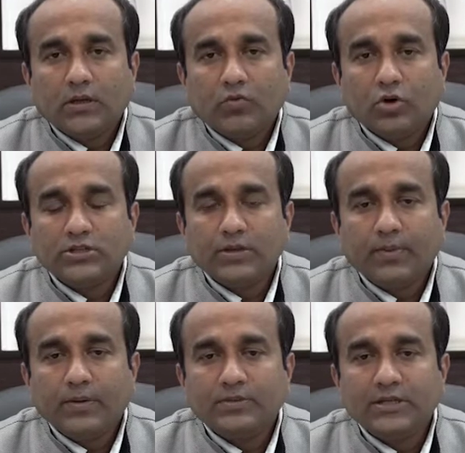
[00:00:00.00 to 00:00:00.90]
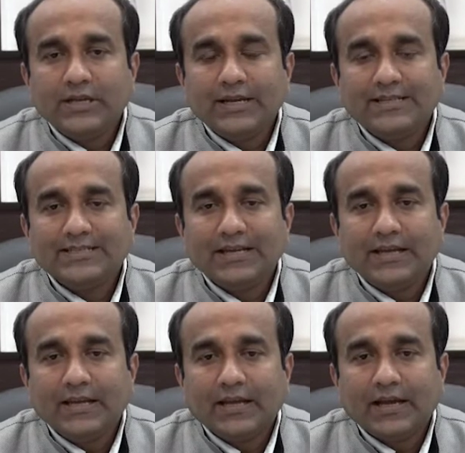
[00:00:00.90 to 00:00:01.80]
What is epilepsy? It's
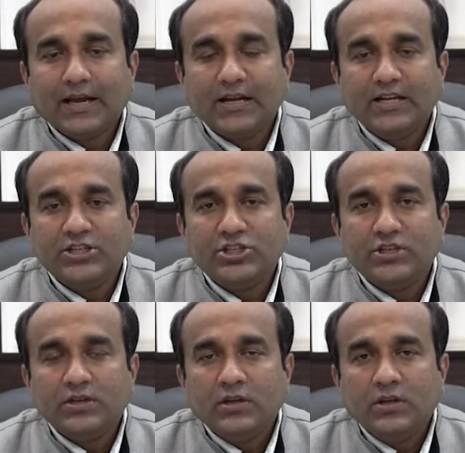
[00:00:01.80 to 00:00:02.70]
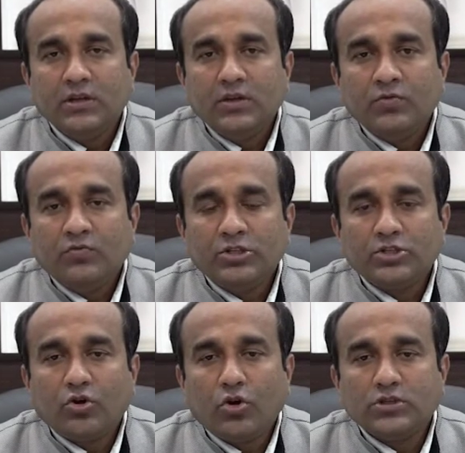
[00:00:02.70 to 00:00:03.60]
a condition
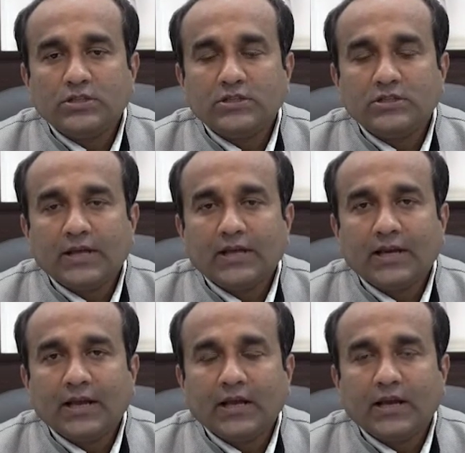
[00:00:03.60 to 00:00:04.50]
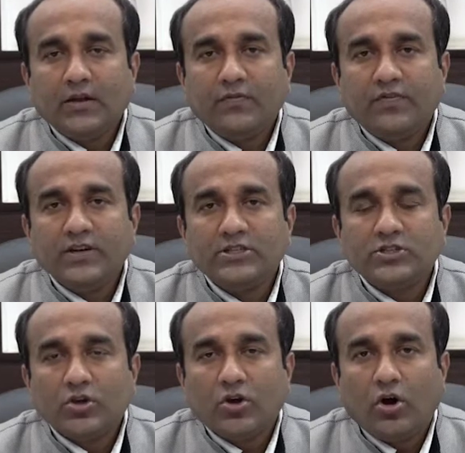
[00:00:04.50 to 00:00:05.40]
which causes recurrent
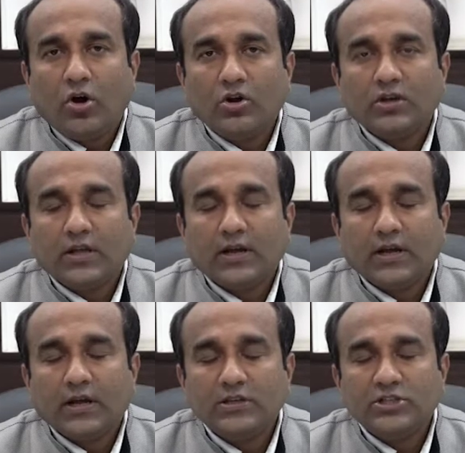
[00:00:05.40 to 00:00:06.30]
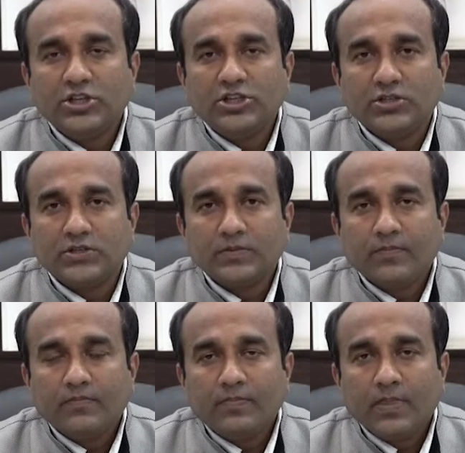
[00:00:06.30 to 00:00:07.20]
fits or recurrent seizures.
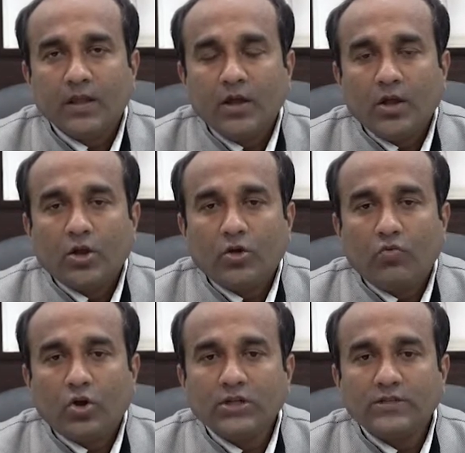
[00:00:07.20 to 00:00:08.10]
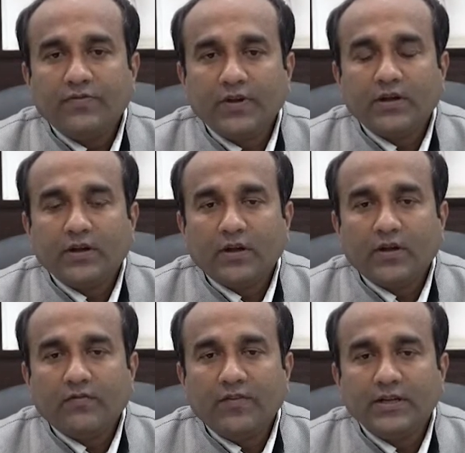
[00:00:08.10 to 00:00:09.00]
Now, what is a fit?
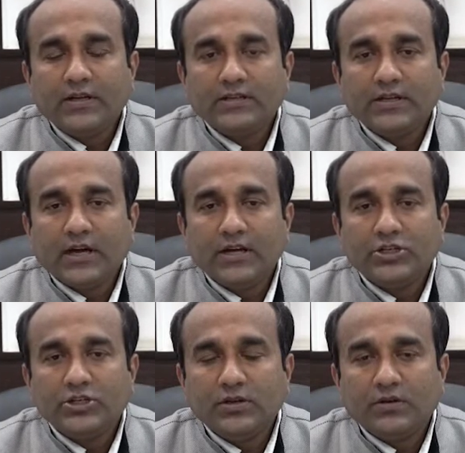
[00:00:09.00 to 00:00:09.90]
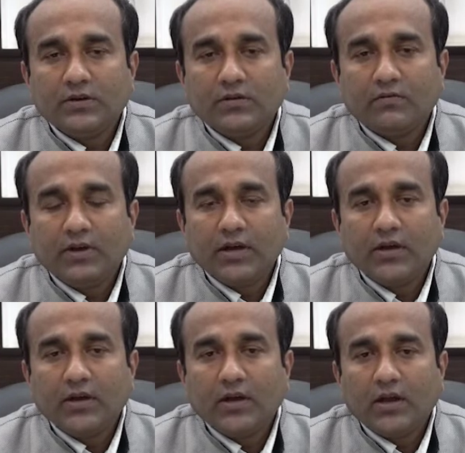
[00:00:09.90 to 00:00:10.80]
A fit is a condition
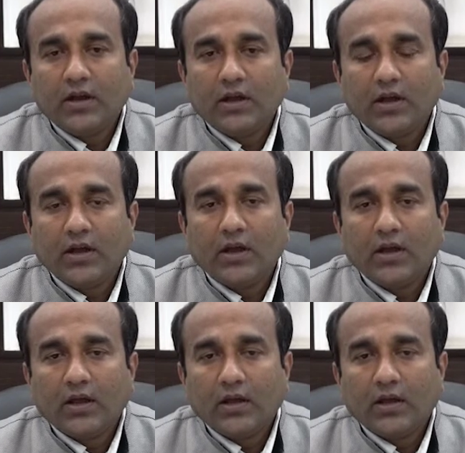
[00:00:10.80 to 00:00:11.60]
wherein a